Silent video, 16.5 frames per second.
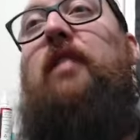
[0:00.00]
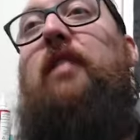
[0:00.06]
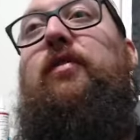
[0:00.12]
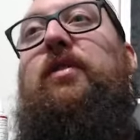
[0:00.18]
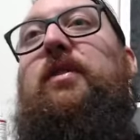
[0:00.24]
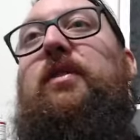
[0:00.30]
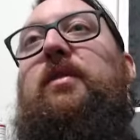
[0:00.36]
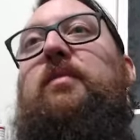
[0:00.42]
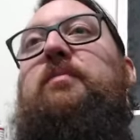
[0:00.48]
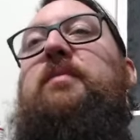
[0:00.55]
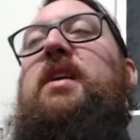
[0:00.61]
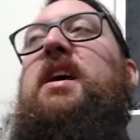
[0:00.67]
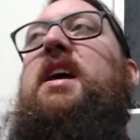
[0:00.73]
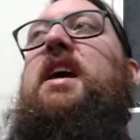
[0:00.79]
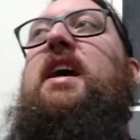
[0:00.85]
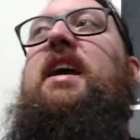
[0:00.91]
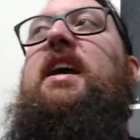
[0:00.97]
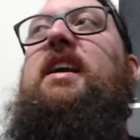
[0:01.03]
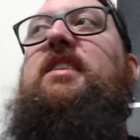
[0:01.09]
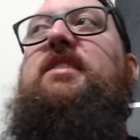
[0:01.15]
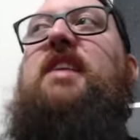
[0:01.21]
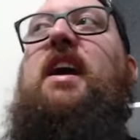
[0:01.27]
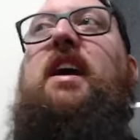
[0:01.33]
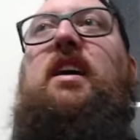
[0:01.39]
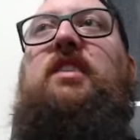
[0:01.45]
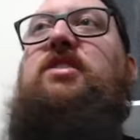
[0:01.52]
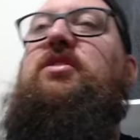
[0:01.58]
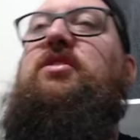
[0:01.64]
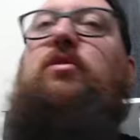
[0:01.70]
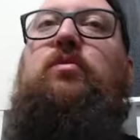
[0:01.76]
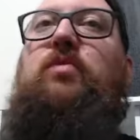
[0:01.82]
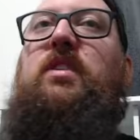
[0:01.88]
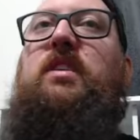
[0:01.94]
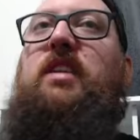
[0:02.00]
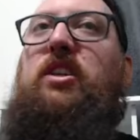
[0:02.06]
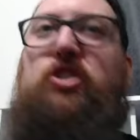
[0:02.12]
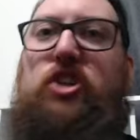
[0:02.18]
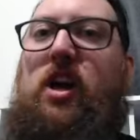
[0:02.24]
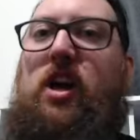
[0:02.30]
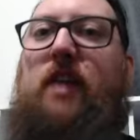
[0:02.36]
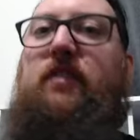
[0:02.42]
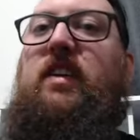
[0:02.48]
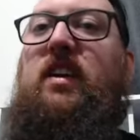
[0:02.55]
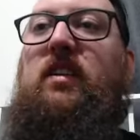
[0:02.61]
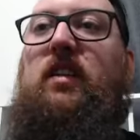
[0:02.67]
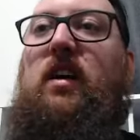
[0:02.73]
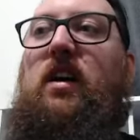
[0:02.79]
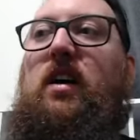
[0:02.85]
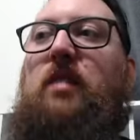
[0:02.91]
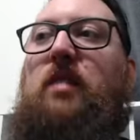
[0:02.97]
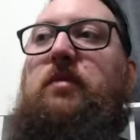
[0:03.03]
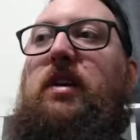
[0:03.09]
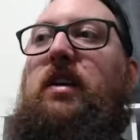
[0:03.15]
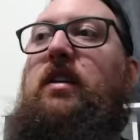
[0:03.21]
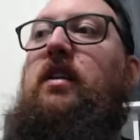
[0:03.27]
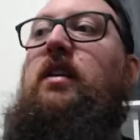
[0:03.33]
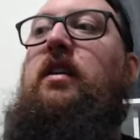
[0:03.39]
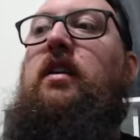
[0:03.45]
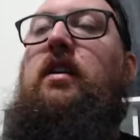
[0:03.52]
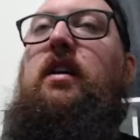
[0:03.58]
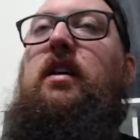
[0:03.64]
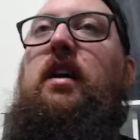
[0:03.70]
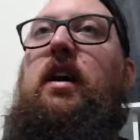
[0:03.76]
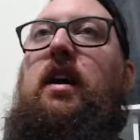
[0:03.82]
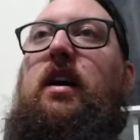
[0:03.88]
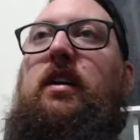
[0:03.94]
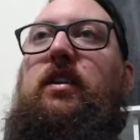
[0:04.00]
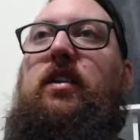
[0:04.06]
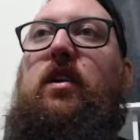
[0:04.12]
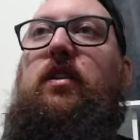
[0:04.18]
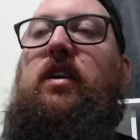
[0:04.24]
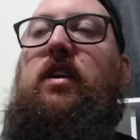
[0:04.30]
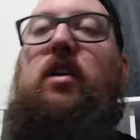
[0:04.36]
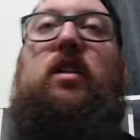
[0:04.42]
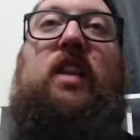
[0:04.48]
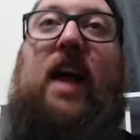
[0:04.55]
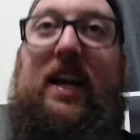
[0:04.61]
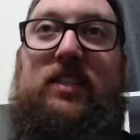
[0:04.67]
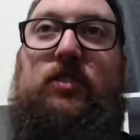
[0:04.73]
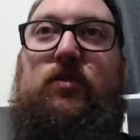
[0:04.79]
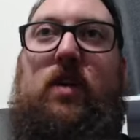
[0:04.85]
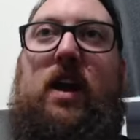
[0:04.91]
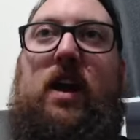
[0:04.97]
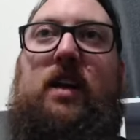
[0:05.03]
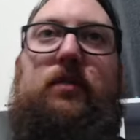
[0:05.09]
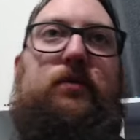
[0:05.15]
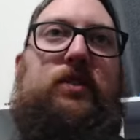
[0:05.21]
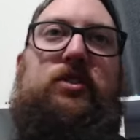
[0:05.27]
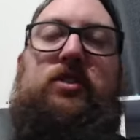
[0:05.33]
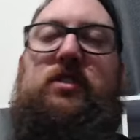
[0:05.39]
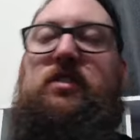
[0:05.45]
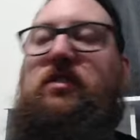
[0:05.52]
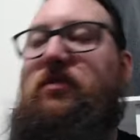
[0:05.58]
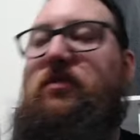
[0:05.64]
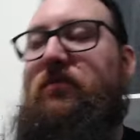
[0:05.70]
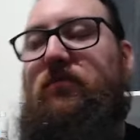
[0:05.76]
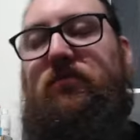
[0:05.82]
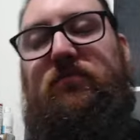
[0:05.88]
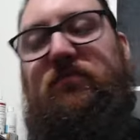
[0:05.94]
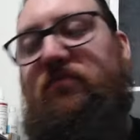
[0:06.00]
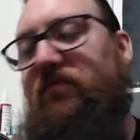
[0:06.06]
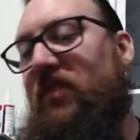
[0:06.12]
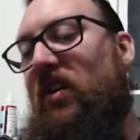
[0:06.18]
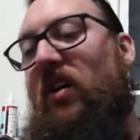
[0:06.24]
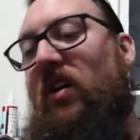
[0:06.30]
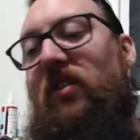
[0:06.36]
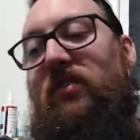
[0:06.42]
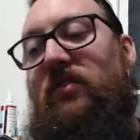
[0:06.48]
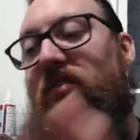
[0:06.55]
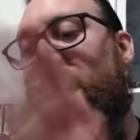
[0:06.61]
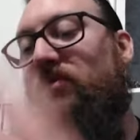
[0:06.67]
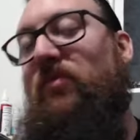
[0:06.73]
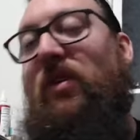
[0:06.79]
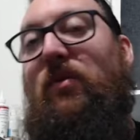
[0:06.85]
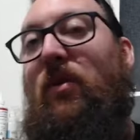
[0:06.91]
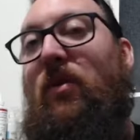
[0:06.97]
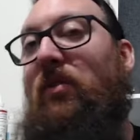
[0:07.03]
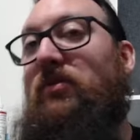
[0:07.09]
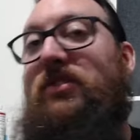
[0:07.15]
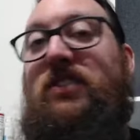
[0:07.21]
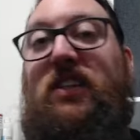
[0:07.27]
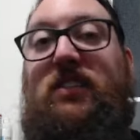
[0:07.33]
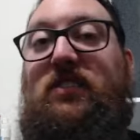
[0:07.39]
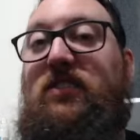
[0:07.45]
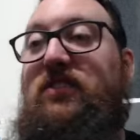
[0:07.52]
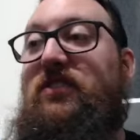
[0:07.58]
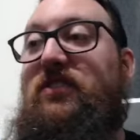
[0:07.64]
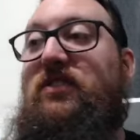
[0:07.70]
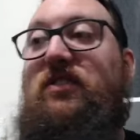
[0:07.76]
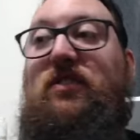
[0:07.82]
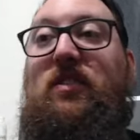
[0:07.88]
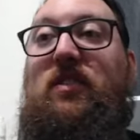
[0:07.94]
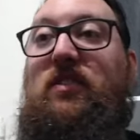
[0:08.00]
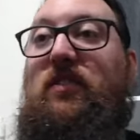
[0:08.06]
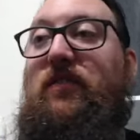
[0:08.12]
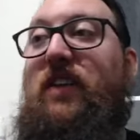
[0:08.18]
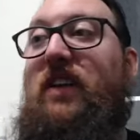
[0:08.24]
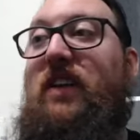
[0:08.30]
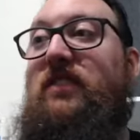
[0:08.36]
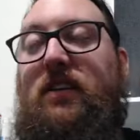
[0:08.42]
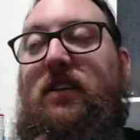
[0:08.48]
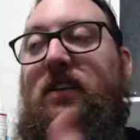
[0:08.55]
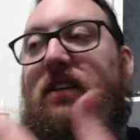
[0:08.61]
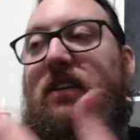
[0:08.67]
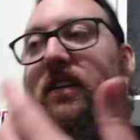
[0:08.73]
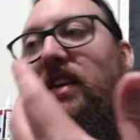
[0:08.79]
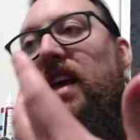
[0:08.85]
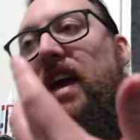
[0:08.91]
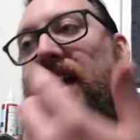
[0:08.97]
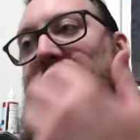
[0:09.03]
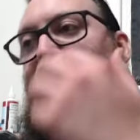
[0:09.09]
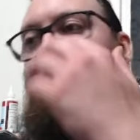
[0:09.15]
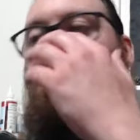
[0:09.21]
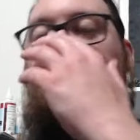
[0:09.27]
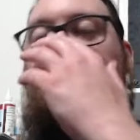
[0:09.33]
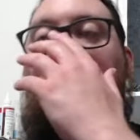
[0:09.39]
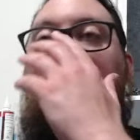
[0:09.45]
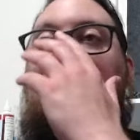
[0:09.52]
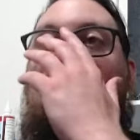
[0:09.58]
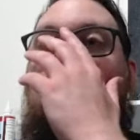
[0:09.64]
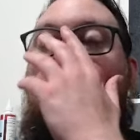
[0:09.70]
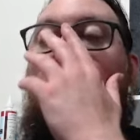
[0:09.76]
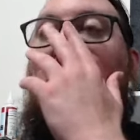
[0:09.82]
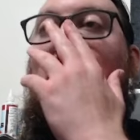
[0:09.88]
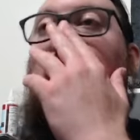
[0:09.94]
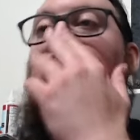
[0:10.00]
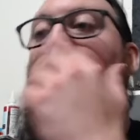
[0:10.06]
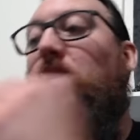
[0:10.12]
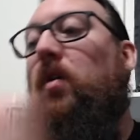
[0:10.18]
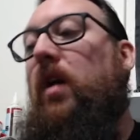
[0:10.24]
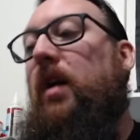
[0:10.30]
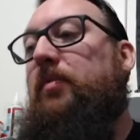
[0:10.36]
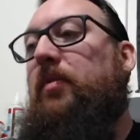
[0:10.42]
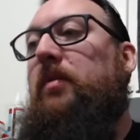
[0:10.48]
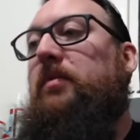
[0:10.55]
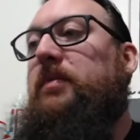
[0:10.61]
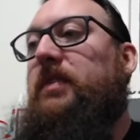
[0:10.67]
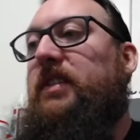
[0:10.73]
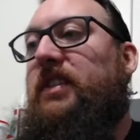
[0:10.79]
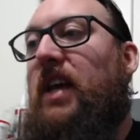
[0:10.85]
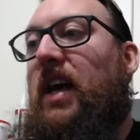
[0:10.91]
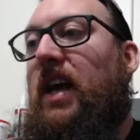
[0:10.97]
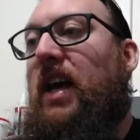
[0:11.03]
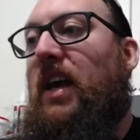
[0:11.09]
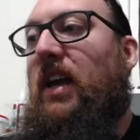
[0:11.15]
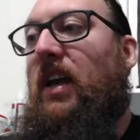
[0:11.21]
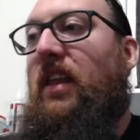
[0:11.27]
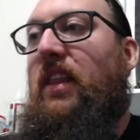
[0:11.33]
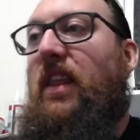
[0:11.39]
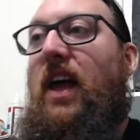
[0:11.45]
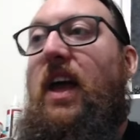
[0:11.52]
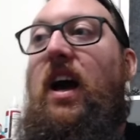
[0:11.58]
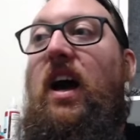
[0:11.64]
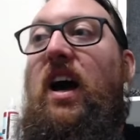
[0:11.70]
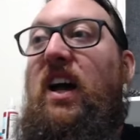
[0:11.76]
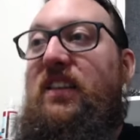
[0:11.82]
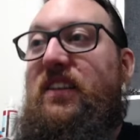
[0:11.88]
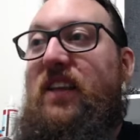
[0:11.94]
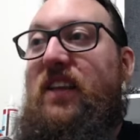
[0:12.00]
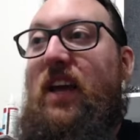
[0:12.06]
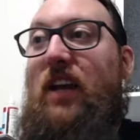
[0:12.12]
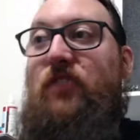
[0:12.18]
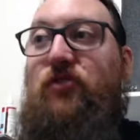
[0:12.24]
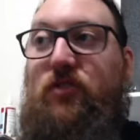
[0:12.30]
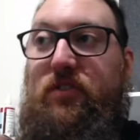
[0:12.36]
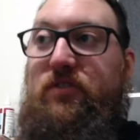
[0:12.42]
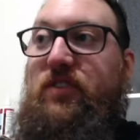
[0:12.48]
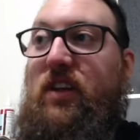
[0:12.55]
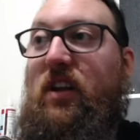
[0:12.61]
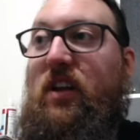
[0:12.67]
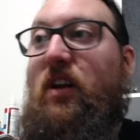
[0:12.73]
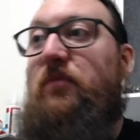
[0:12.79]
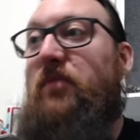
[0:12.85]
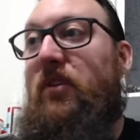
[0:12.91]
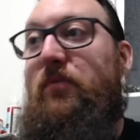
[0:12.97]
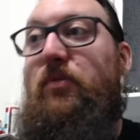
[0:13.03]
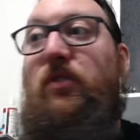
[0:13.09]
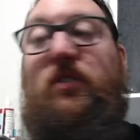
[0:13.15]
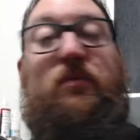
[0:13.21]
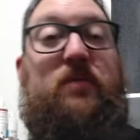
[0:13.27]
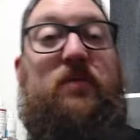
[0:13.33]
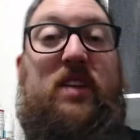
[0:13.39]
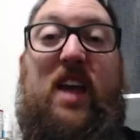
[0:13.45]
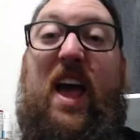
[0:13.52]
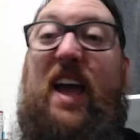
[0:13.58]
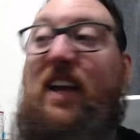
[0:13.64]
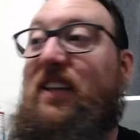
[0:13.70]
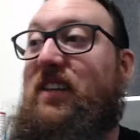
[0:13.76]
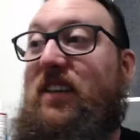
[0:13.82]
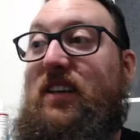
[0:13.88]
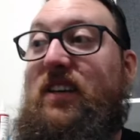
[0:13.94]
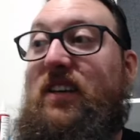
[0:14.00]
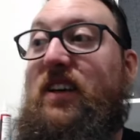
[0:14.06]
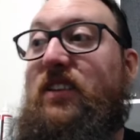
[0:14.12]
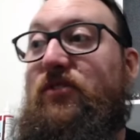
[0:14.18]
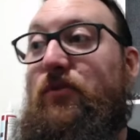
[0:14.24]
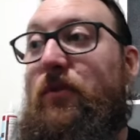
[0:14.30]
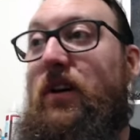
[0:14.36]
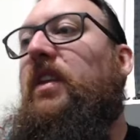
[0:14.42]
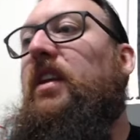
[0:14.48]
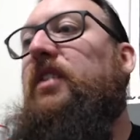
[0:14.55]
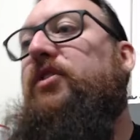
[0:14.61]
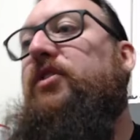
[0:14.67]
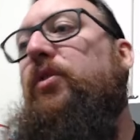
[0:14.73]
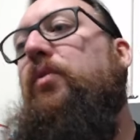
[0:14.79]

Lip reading: them is they are still really a chaff killer army. You know, they got Lacerate, which is on reroll 6s on defense. Yeah, so, but overall, I'd probably say they are dangerous, and I'm going to put them in A tier as well. Dwarf